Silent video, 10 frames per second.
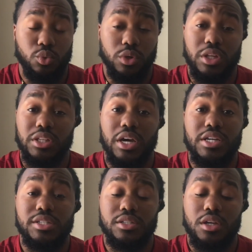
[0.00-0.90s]
it
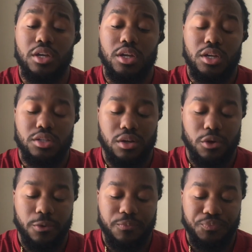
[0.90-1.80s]
has its
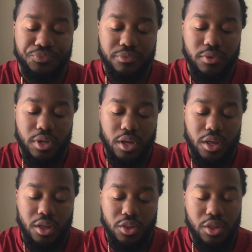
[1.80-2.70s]
negatives moving
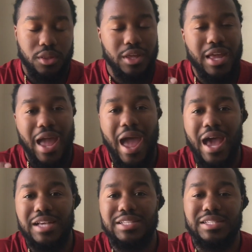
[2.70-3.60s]
from
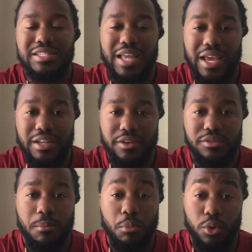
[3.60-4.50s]
Atlanta at Turner, but
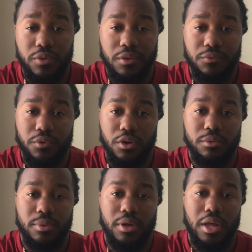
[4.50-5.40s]
it also has
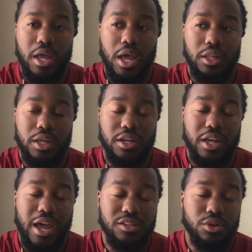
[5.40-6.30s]
its
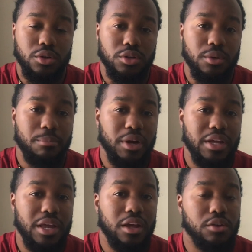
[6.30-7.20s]
positives.
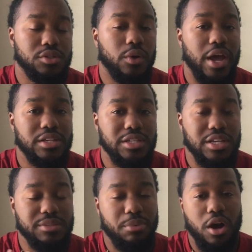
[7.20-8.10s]
being in
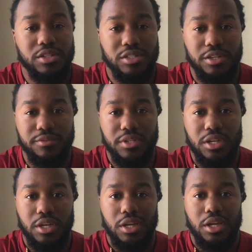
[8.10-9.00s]
Marietta at
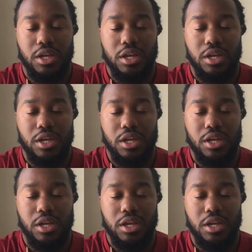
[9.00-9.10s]
SunTrust?